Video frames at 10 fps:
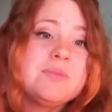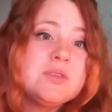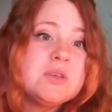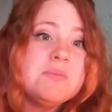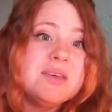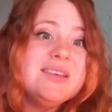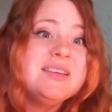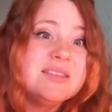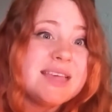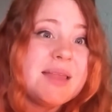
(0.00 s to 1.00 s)
to
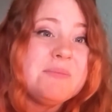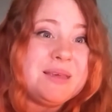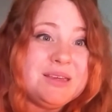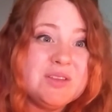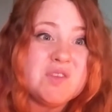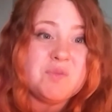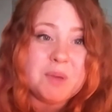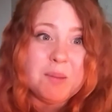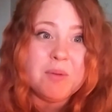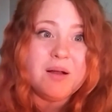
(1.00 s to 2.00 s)
millions and millions of
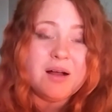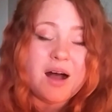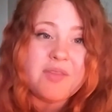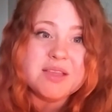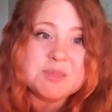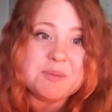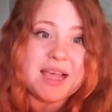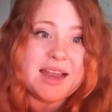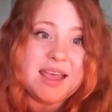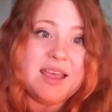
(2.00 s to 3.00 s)
people on this
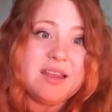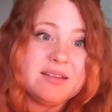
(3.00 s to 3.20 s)
planet.